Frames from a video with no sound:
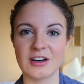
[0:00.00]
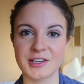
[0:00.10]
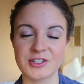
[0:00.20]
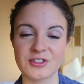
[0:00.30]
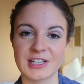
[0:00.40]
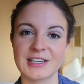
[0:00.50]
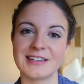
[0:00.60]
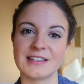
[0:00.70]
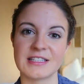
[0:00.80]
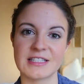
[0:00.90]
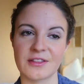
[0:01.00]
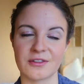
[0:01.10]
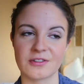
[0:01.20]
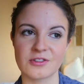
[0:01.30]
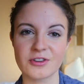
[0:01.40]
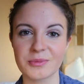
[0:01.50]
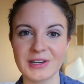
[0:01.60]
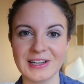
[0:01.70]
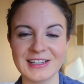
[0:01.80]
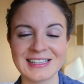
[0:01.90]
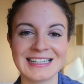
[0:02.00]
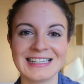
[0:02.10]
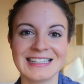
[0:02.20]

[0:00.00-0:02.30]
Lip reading: Austria and southern Germany.